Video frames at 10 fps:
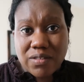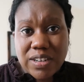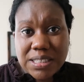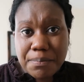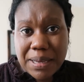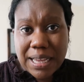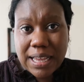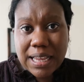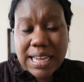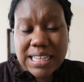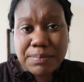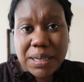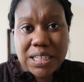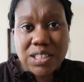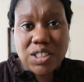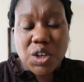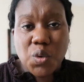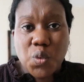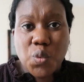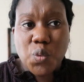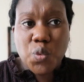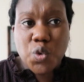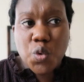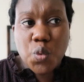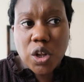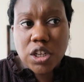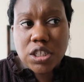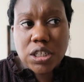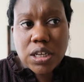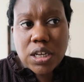the reason being is because you want